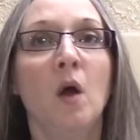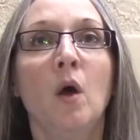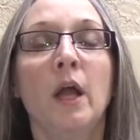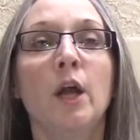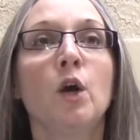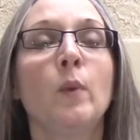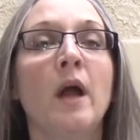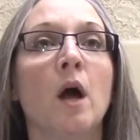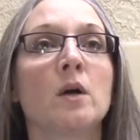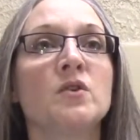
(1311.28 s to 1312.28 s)
Here we
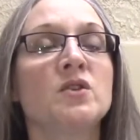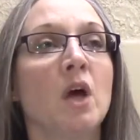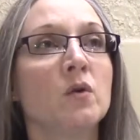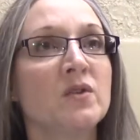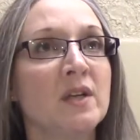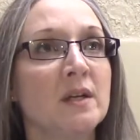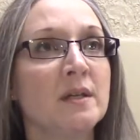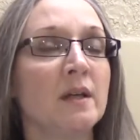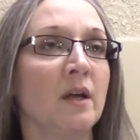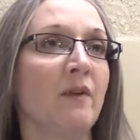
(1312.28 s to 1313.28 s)
are so
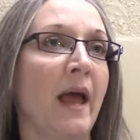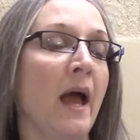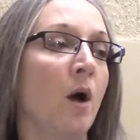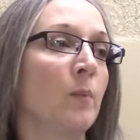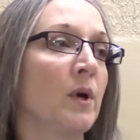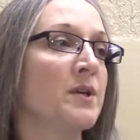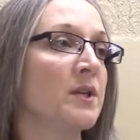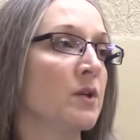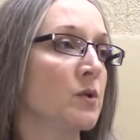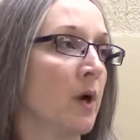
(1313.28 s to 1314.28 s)
sensitive at how
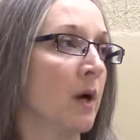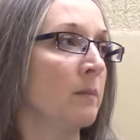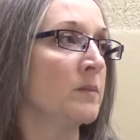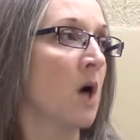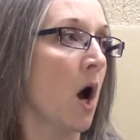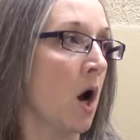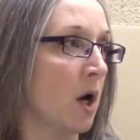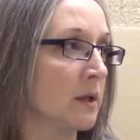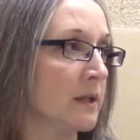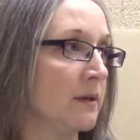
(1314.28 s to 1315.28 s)
President Trump
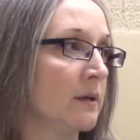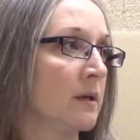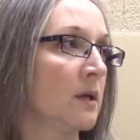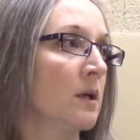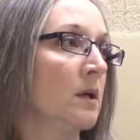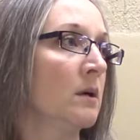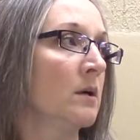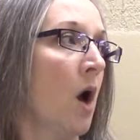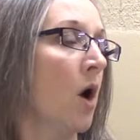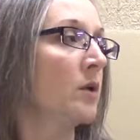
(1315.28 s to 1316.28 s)
talked and
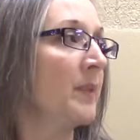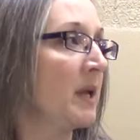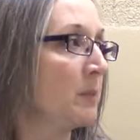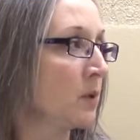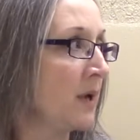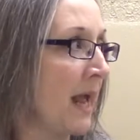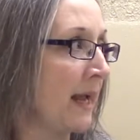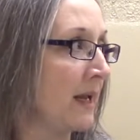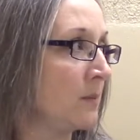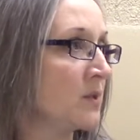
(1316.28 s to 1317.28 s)
called people
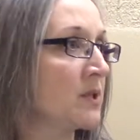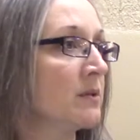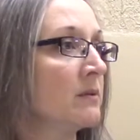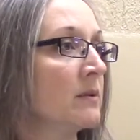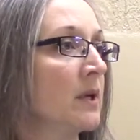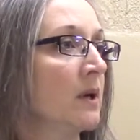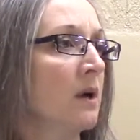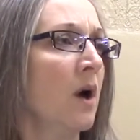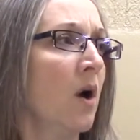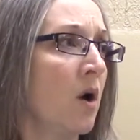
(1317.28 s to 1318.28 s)
names. And,
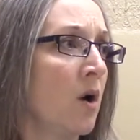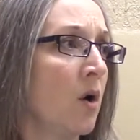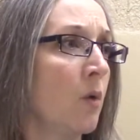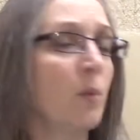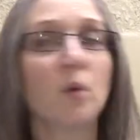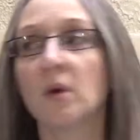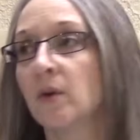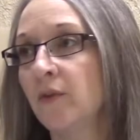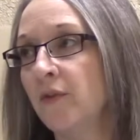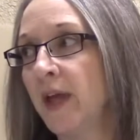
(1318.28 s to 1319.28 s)
oh, poor
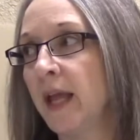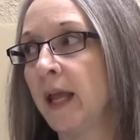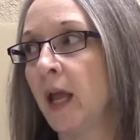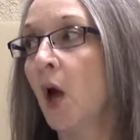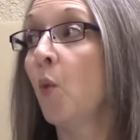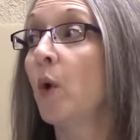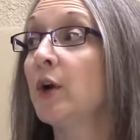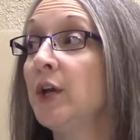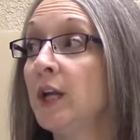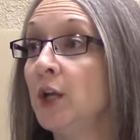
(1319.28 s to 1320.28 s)
little thing. What are
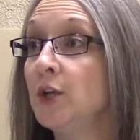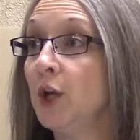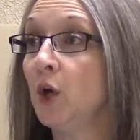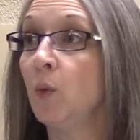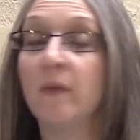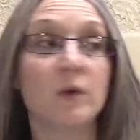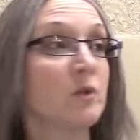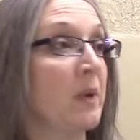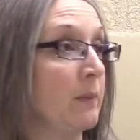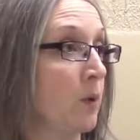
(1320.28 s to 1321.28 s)
you going to do when there's
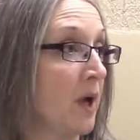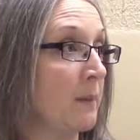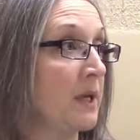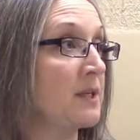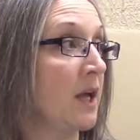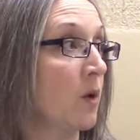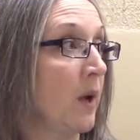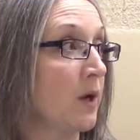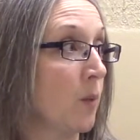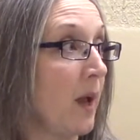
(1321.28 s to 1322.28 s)
people coming to take
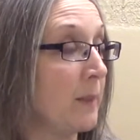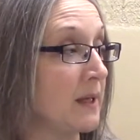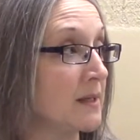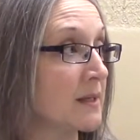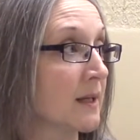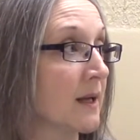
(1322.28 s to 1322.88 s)
away your weapons?